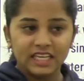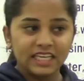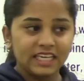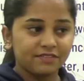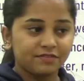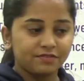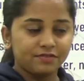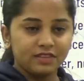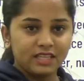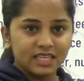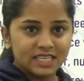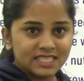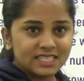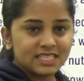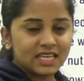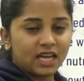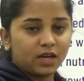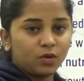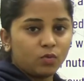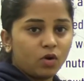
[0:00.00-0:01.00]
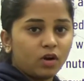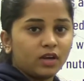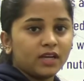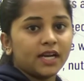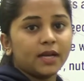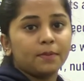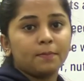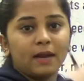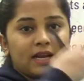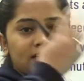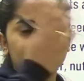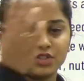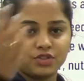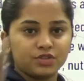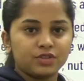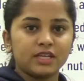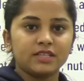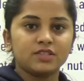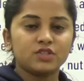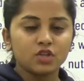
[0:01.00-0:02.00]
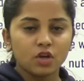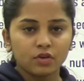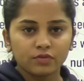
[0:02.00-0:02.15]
If this unwanted plant shreds